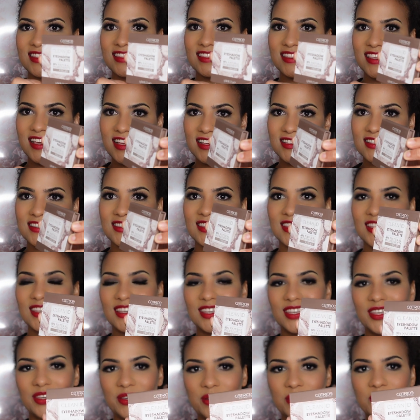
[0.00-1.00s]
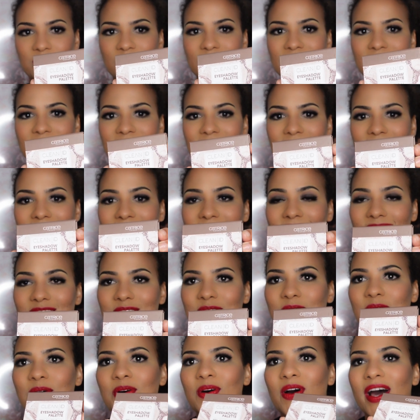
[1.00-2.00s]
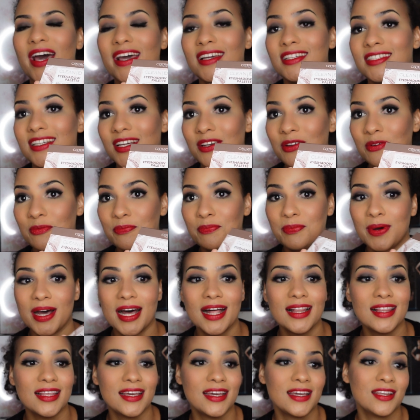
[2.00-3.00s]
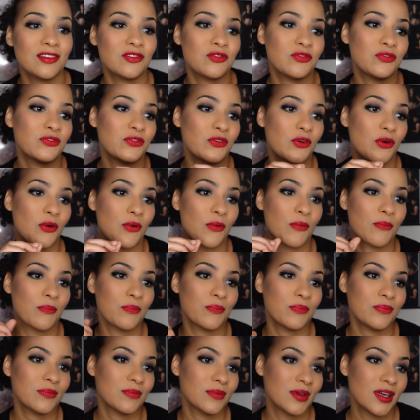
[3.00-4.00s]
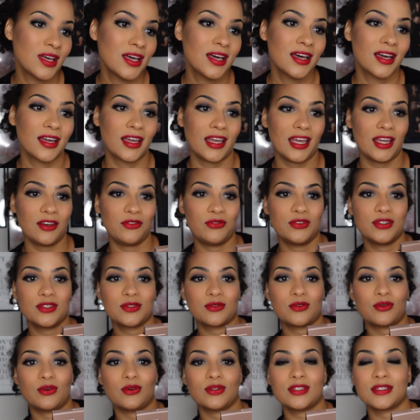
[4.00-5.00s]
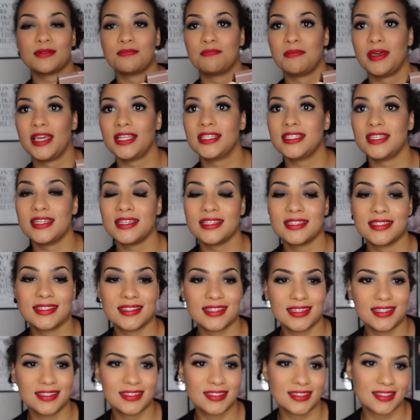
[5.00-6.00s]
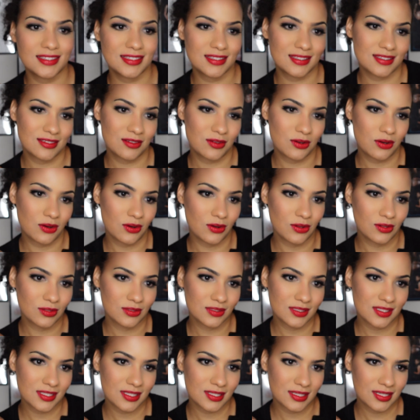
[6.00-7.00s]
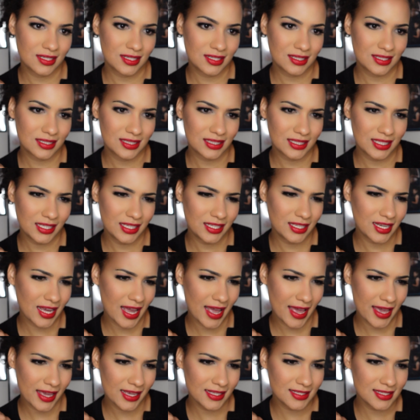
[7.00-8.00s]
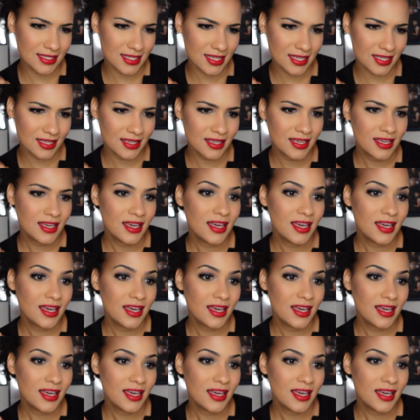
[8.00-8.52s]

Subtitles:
this cute little eyeshadow palette from Catrice Cosmetics. It's called Clean ID.